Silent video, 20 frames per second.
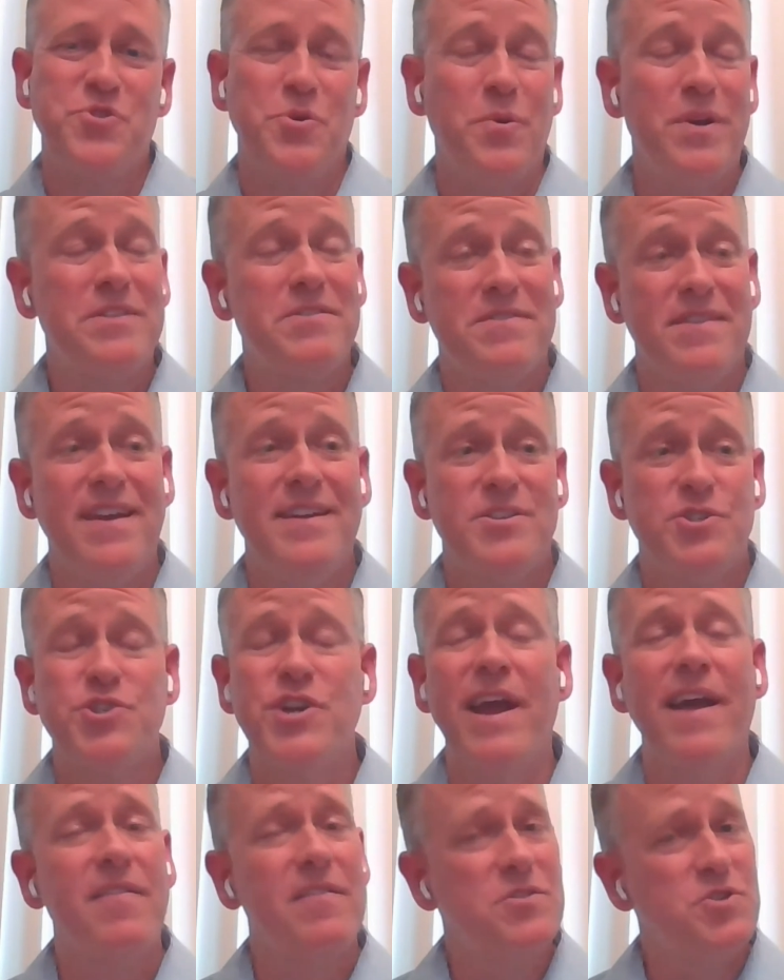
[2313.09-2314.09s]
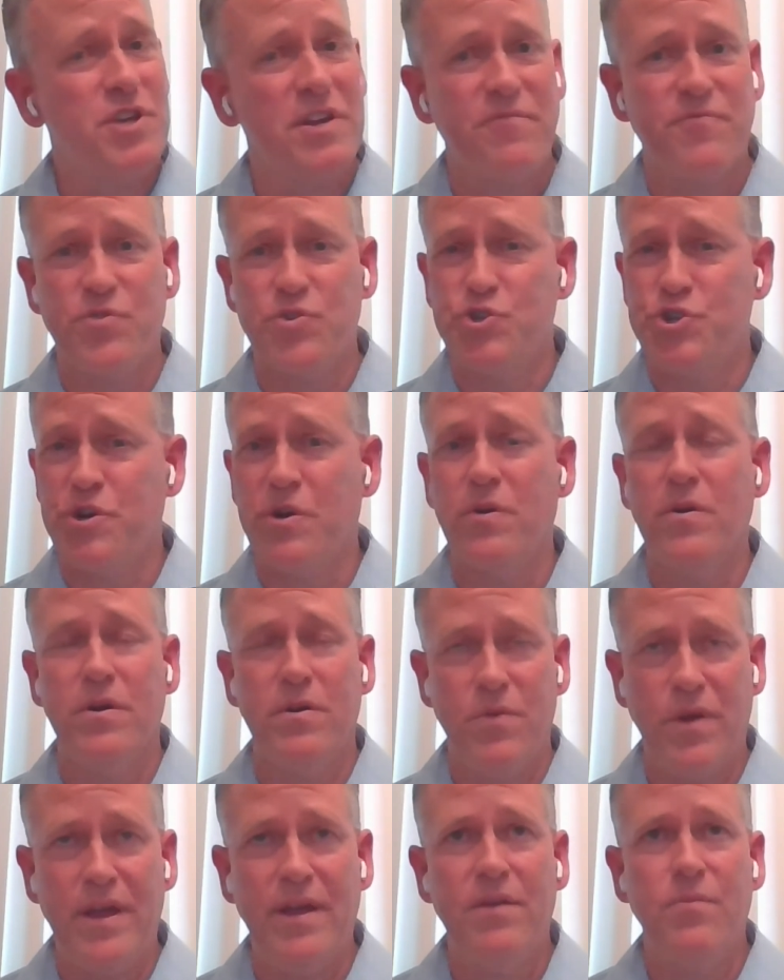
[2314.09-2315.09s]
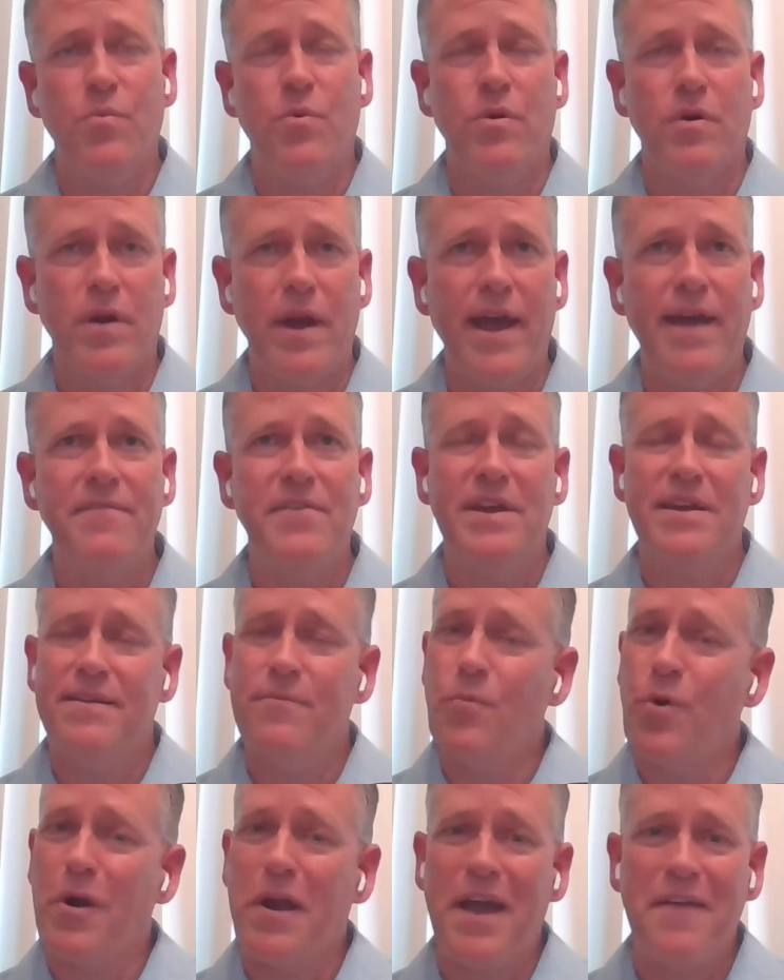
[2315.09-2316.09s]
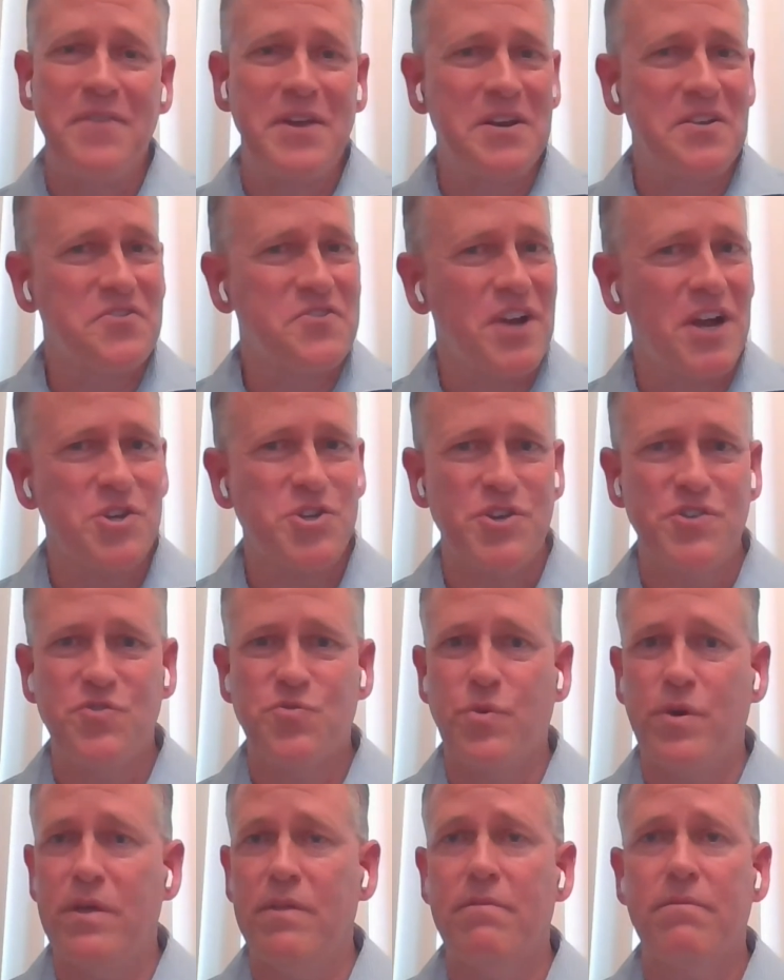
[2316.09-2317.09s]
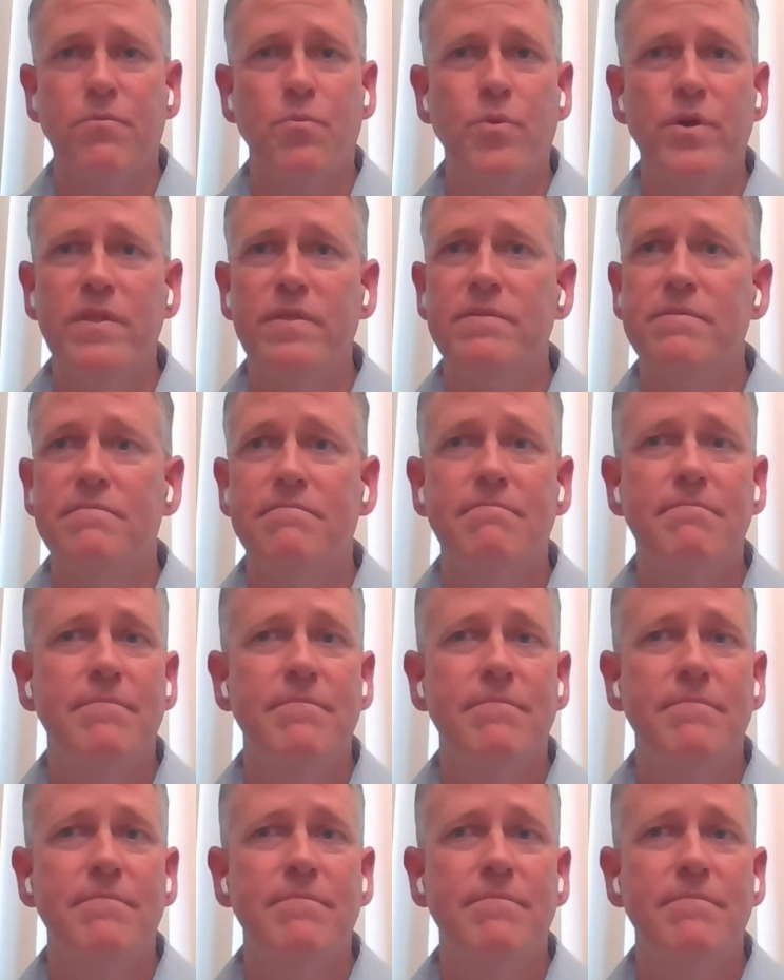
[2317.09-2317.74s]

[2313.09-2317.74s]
So it's challenging for sure, and we're having discussions with